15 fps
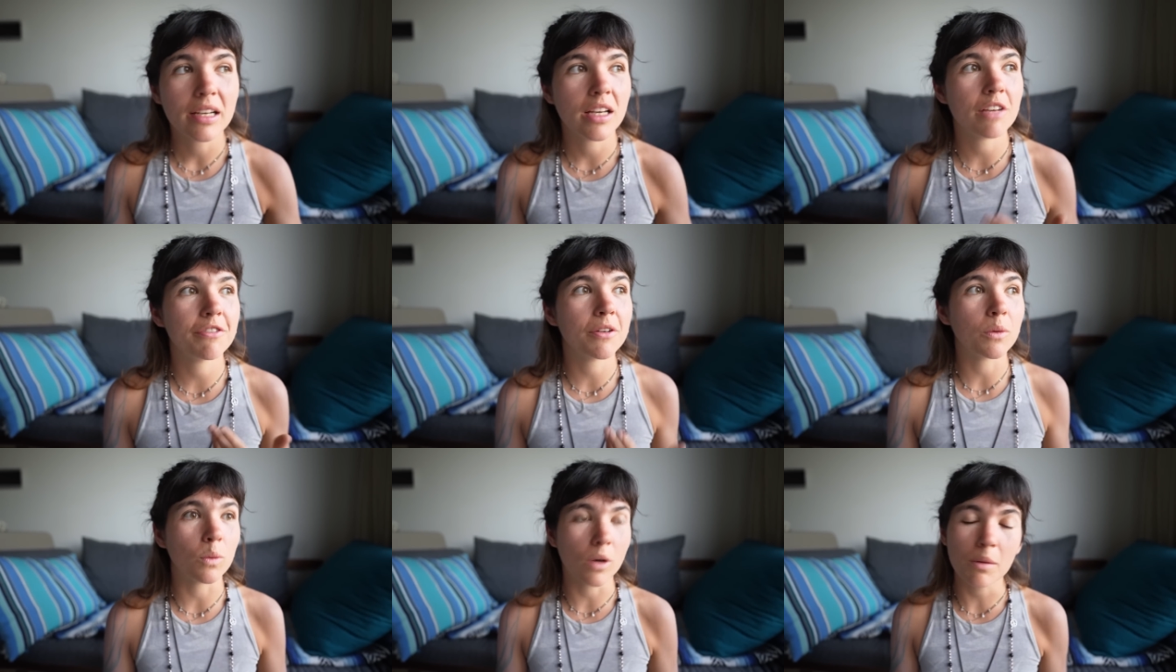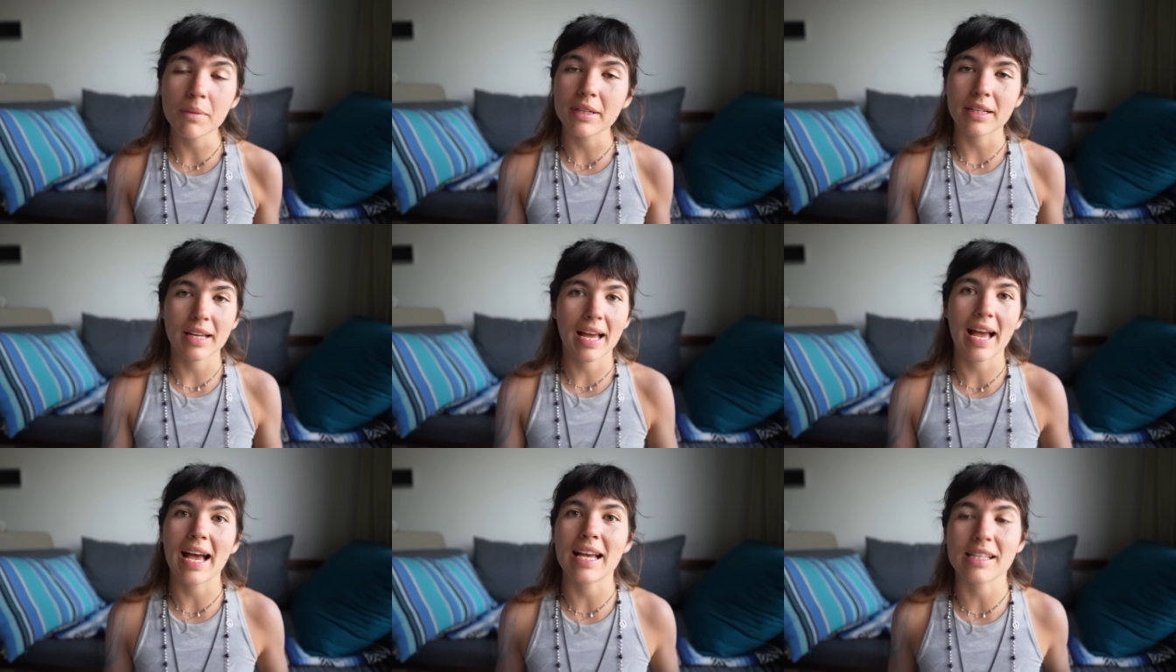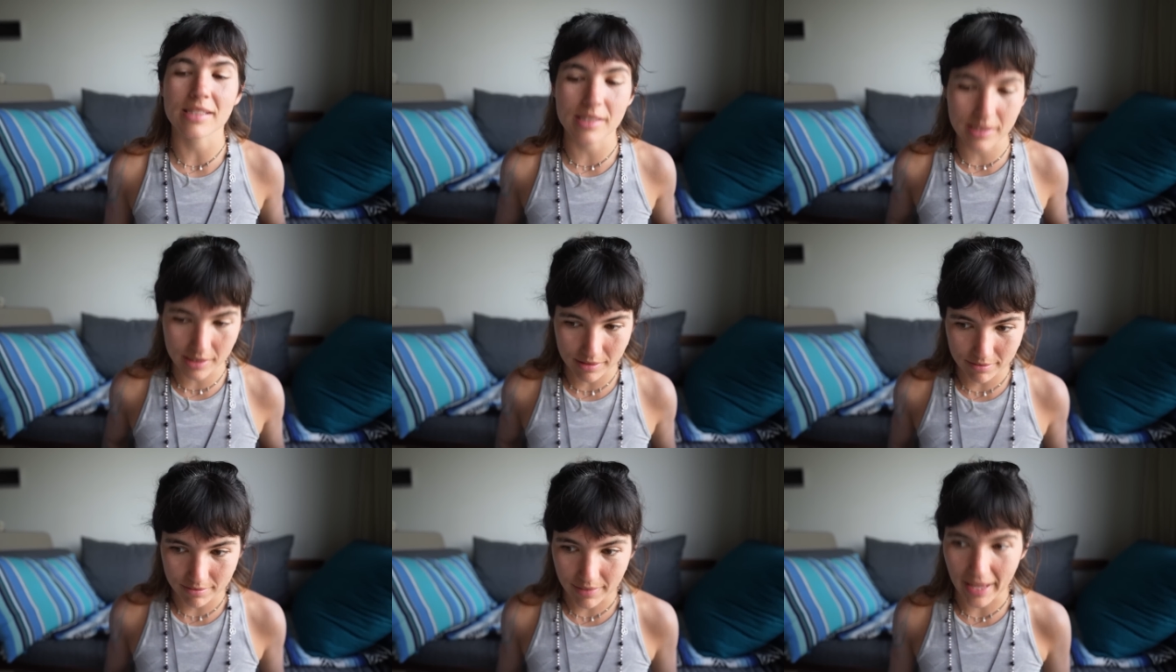If a woman
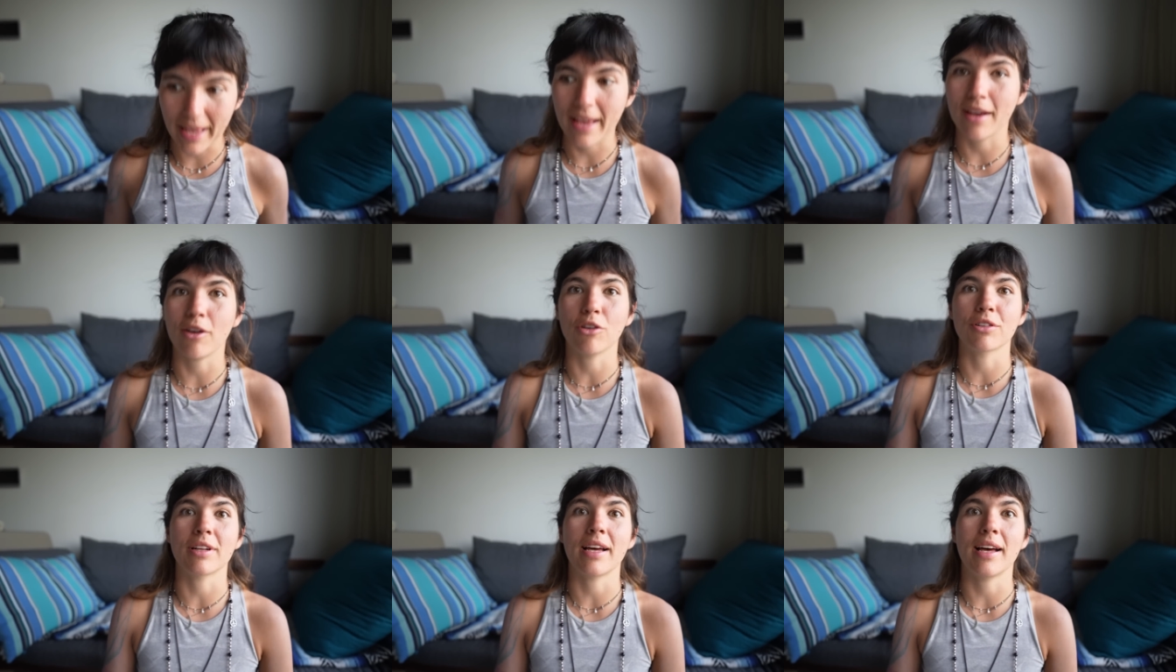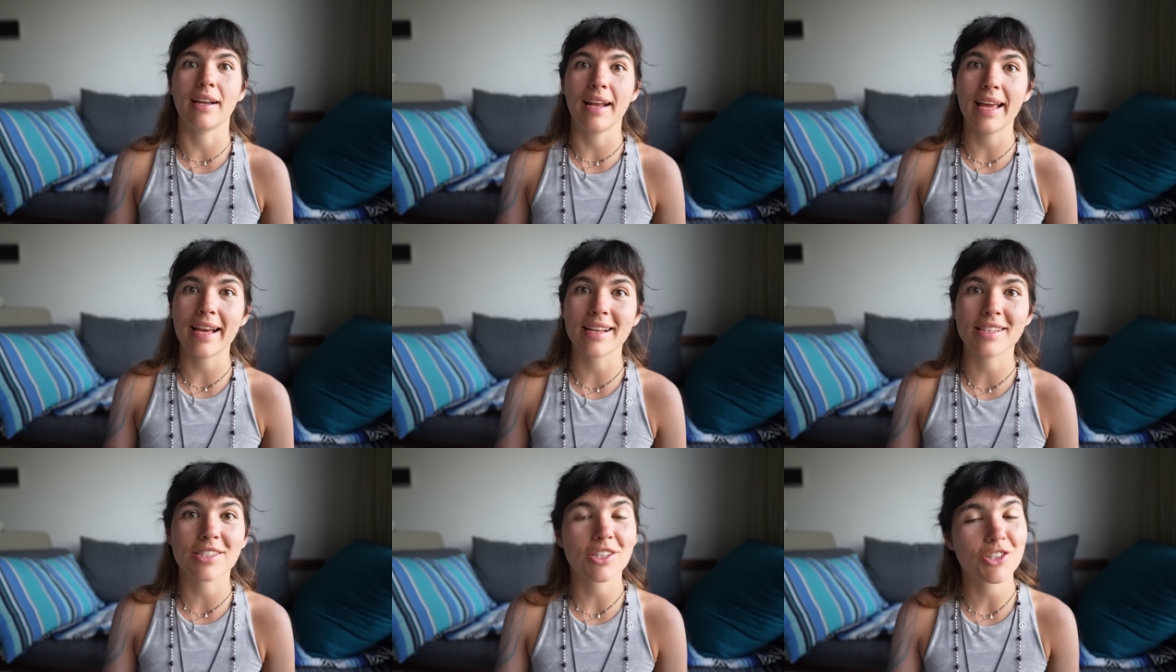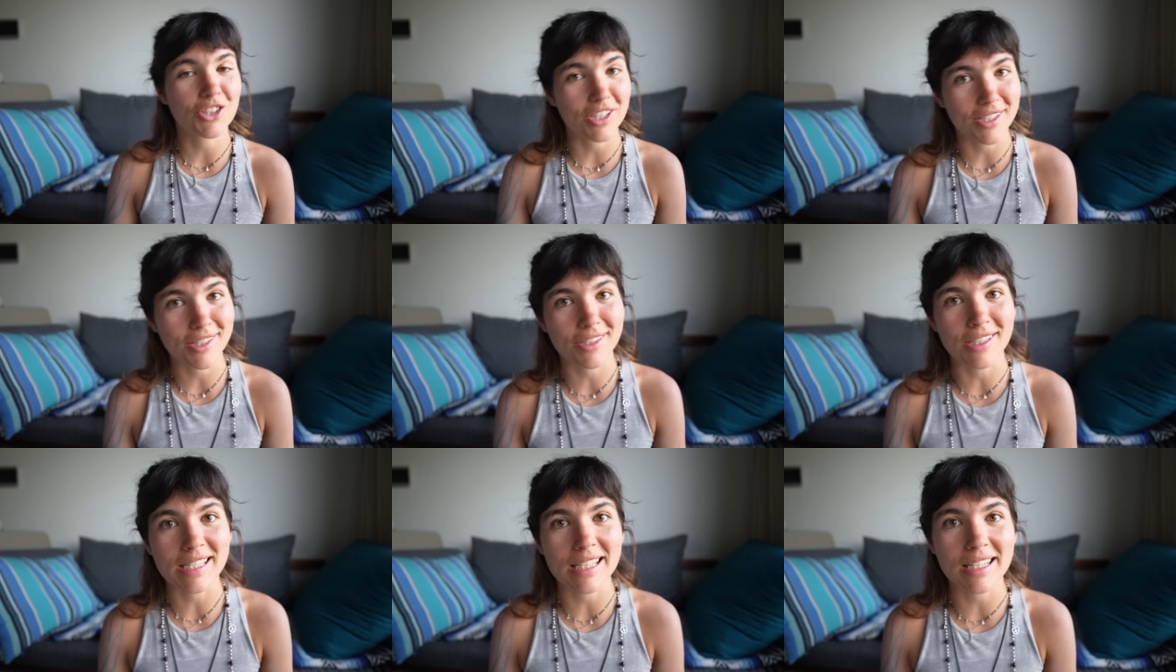has hair on her legs, she is
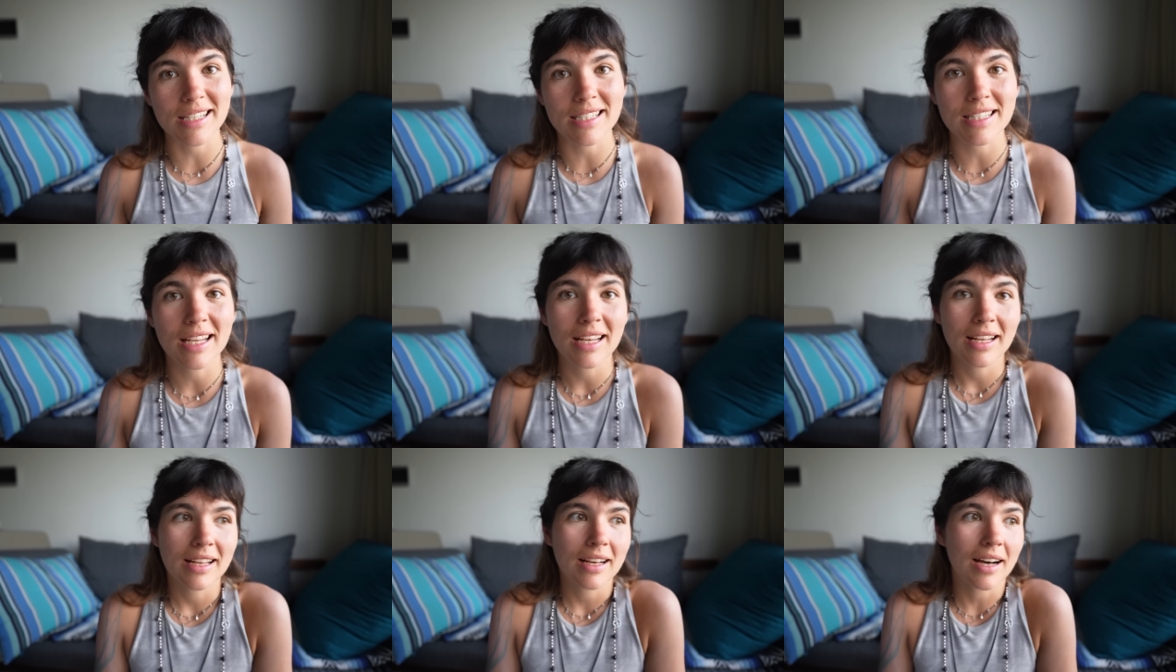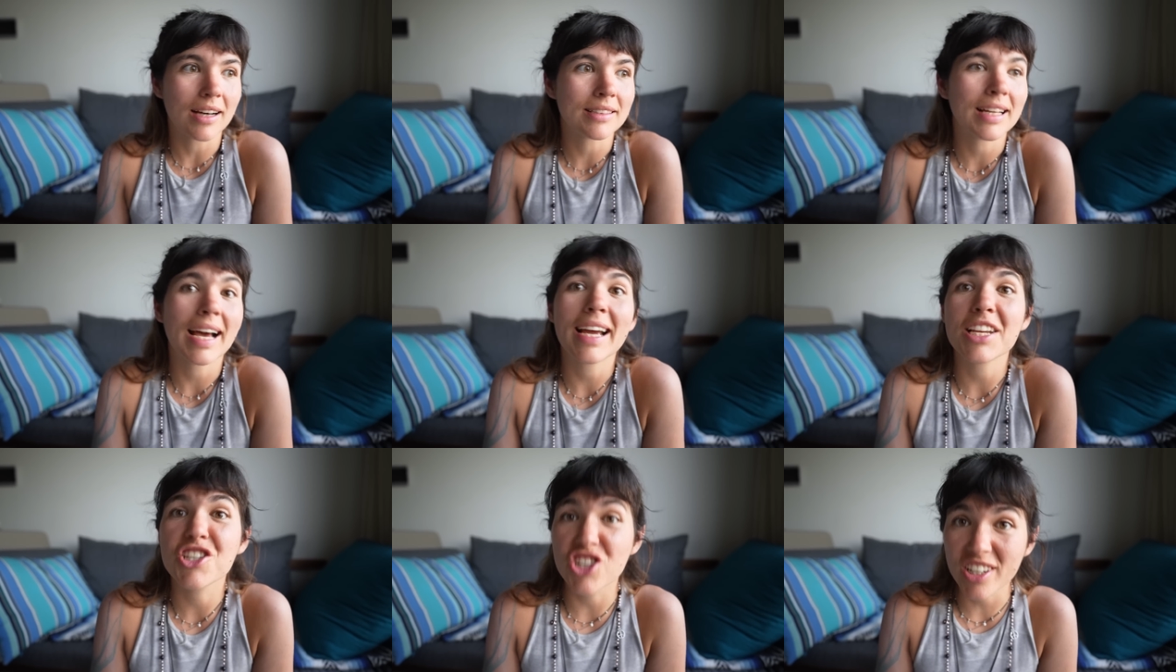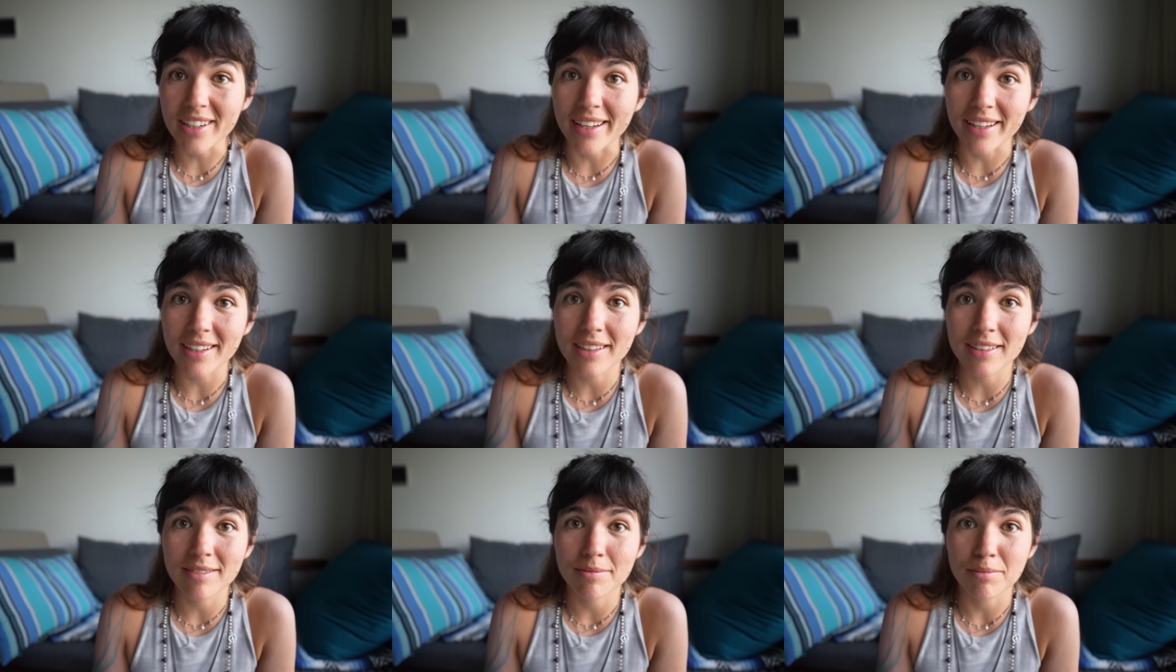considered
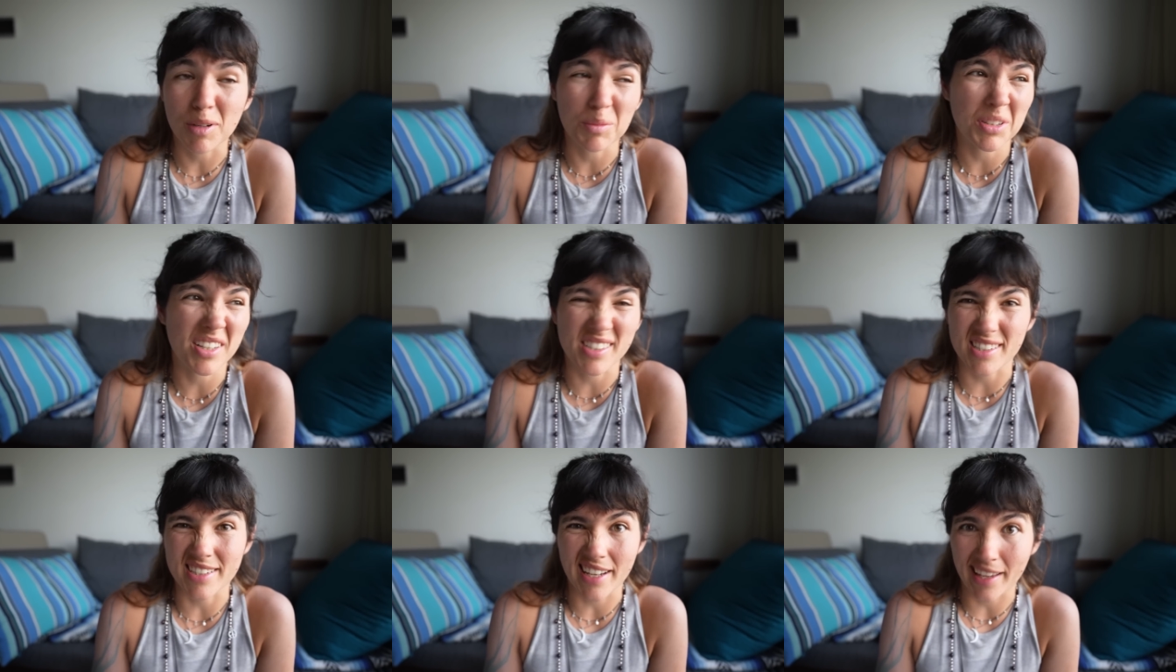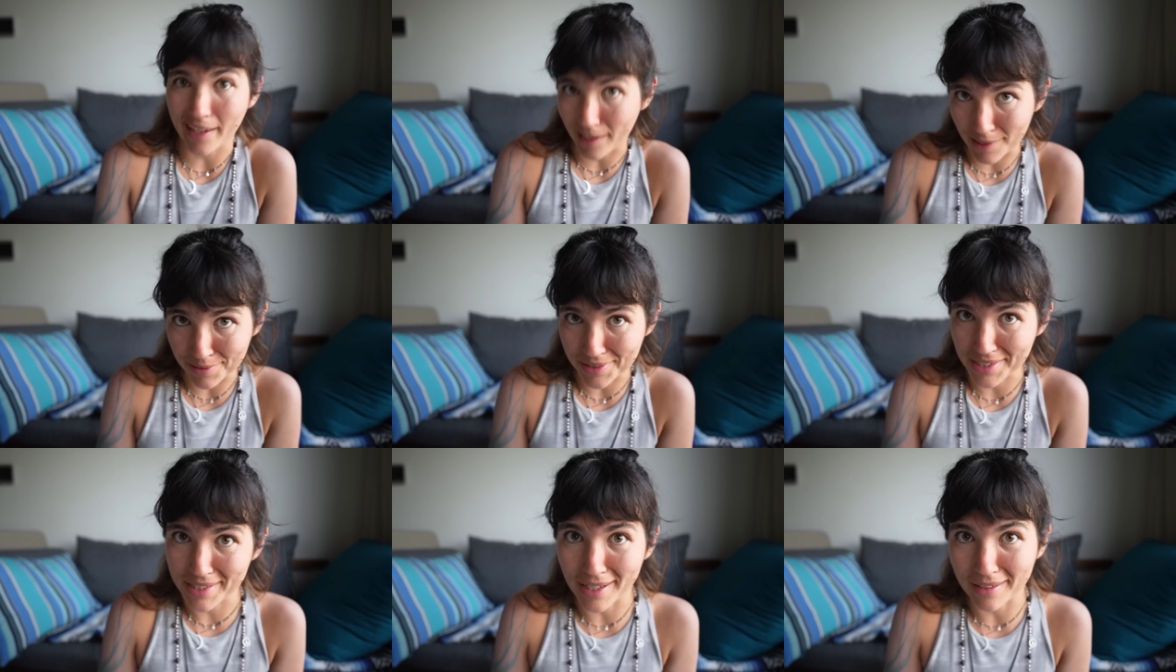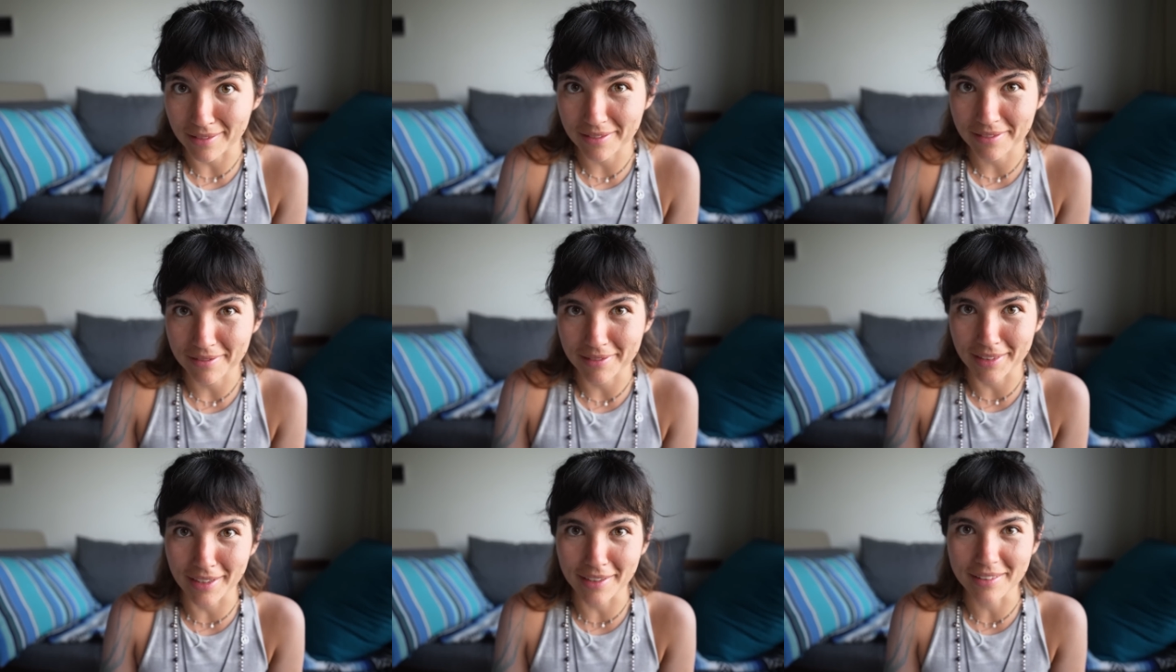unhygienic. Probably doesn't take care of herself,
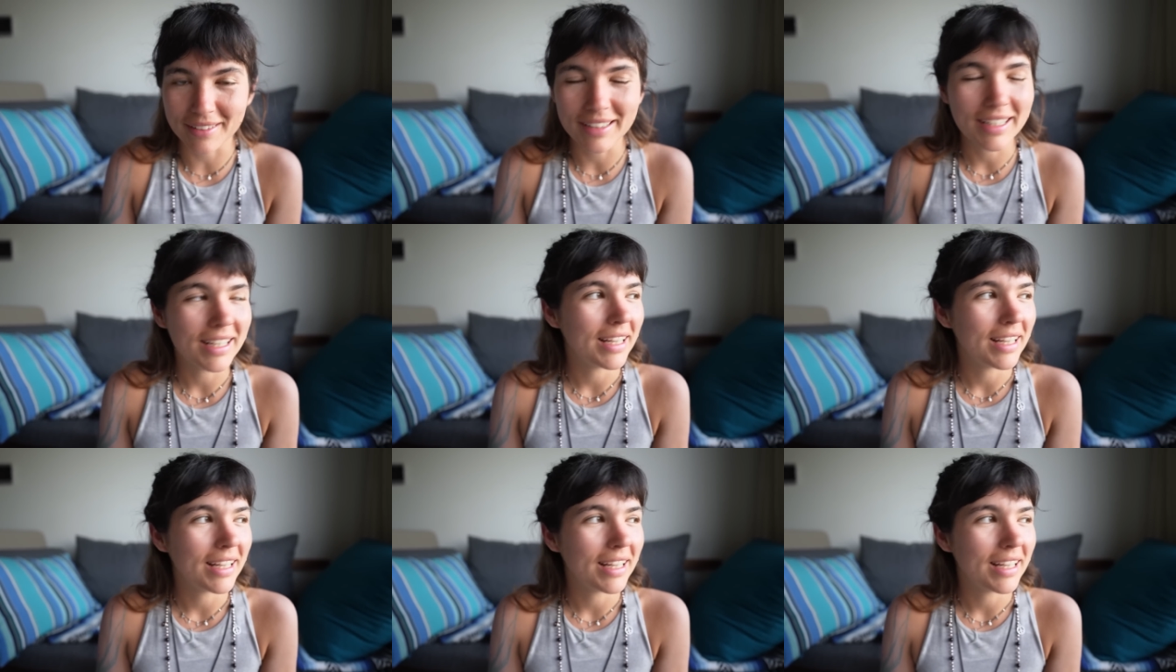you know?